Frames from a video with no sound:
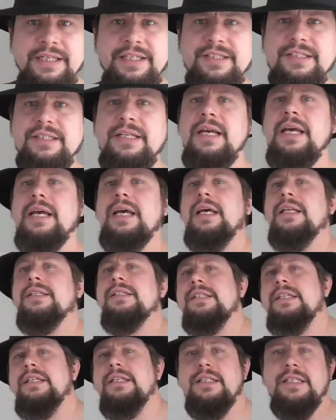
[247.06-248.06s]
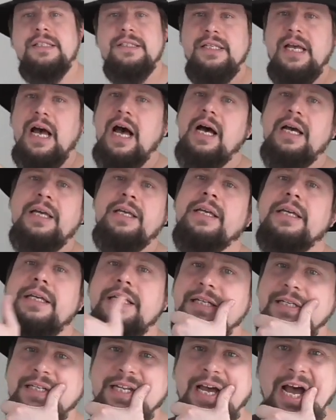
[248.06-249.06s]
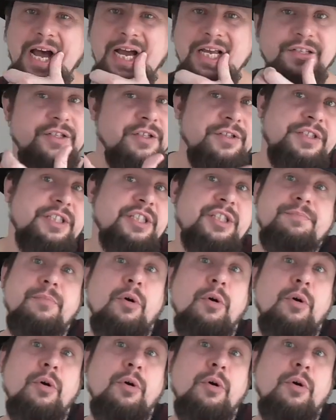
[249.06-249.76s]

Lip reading: this, and see this guy, he dies because he